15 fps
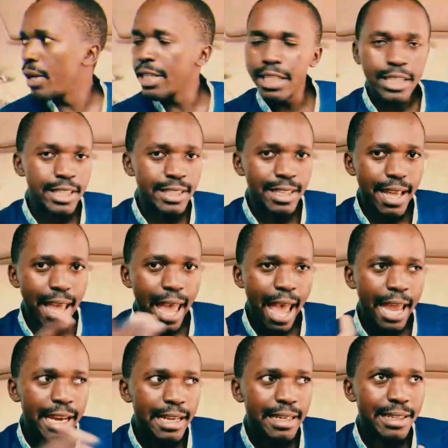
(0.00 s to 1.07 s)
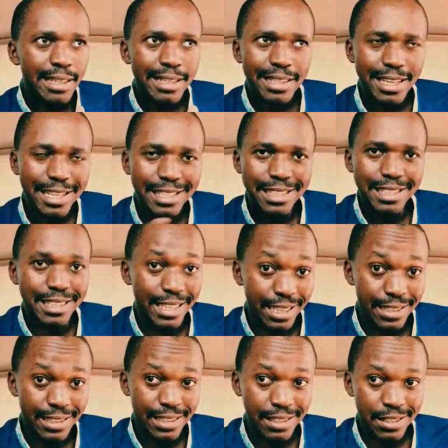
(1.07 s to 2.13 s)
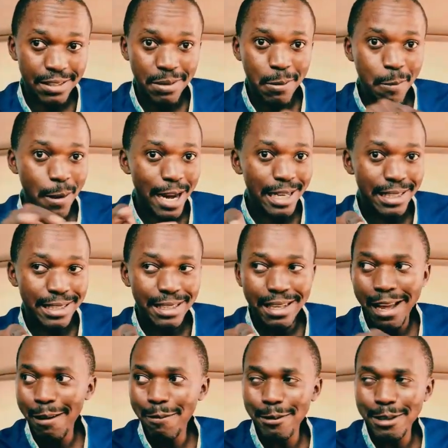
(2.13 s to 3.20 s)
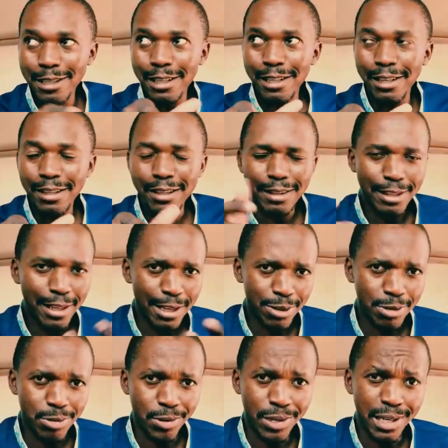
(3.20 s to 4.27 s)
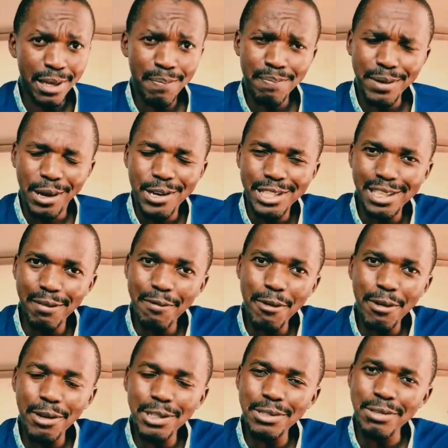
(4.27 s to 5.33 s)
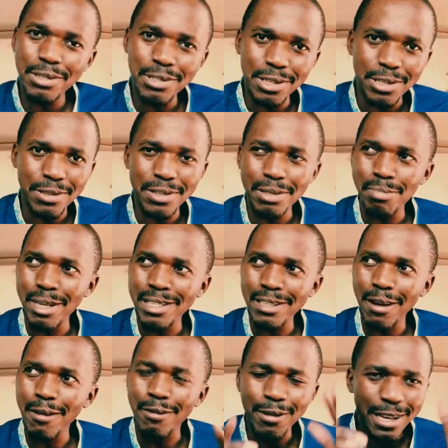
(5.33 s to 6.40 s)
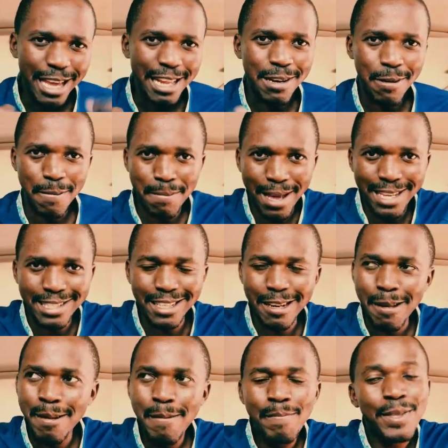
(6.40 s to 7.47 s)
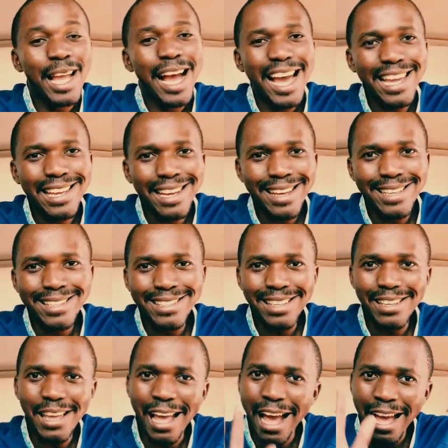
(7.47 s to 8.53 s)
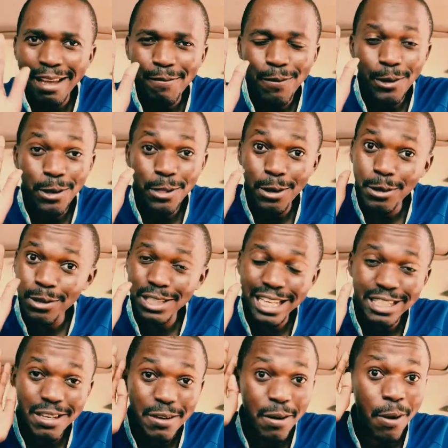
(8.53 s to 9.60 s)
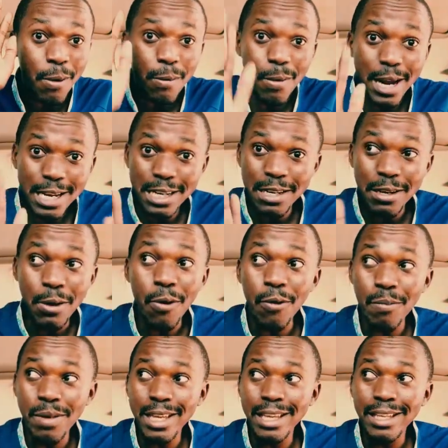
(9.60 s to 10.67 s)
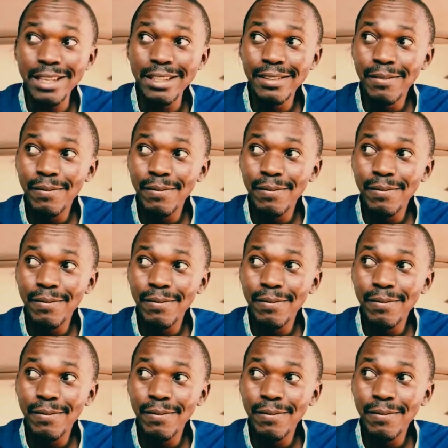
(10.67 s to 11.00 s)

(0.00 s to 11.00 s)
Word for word: I just added this interjection right after the intro clip because I forgot to introduce myself. Can you imagine? Hi guys, for you those that already know me,